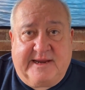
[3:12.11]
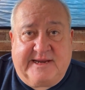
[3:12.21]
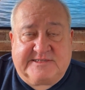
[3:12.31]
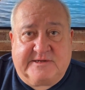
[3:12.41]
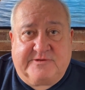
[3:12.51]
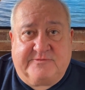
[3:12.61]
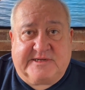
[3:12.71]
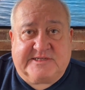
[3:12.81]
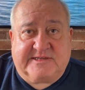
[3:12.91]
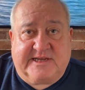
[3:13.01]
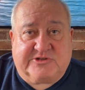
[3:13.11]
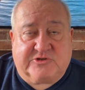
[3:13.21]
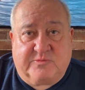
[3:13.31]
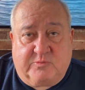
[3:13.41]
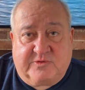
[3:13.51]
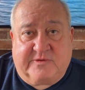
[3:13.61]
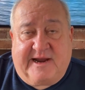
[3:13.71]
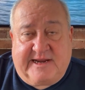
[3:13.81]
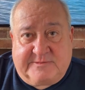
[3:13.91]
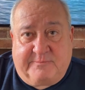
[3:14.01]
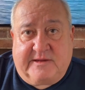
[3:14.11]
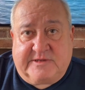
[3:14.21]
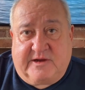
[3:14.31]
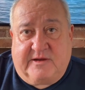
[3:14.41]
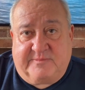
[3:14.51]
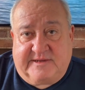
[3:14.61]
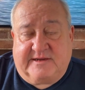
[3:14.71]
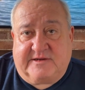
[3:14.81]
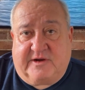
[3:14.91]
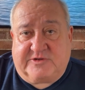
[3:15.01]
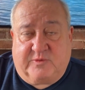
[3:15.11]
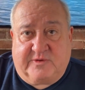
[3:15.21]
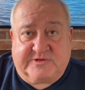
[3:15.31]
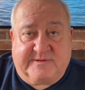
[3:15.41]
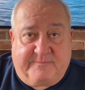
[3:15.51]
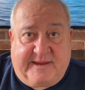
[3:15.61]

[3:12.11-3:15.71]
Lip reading: a self-inflicted gunshot wound at his parents' home in the Cotswolds.